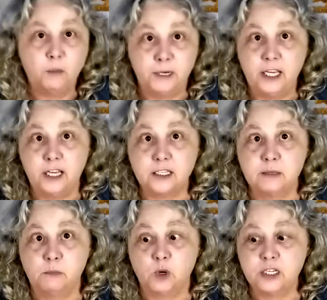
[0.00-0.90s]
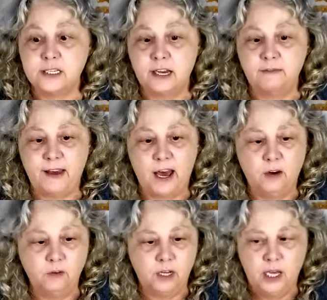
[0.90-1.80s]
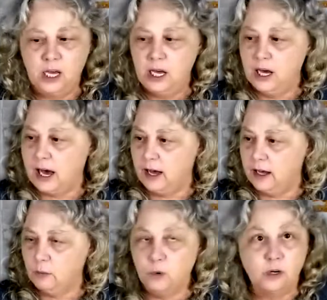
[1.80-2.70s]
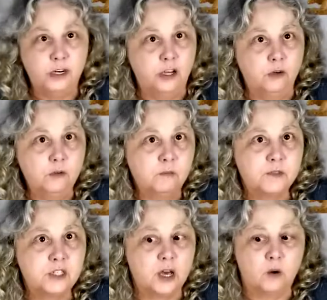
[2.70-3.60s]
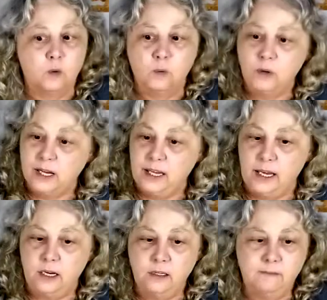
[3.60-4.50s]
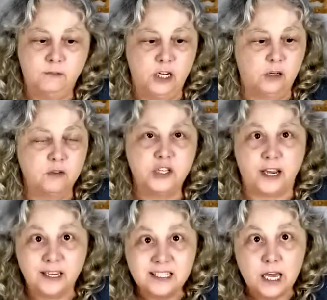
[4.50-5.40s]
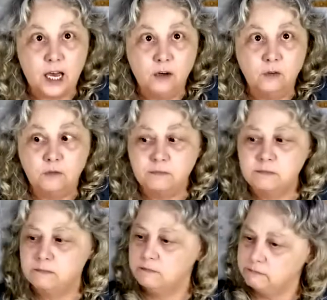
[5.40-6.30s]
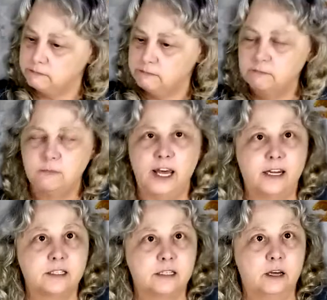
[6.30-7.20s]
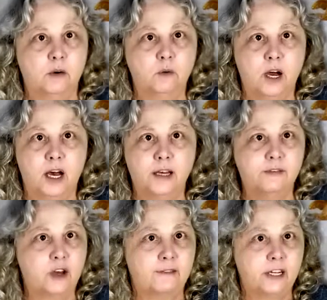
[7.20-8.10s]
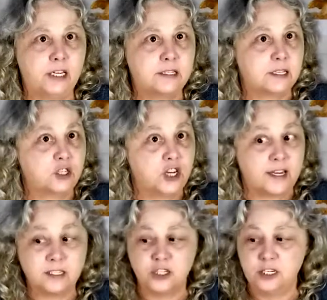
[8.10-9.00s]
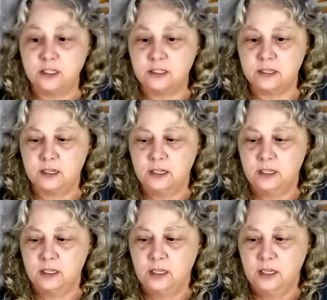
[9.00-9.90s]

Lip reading: So I'm hoping to get some more stuff out. We're new, so again, you know, check us out. Let us know if you have any suggestions.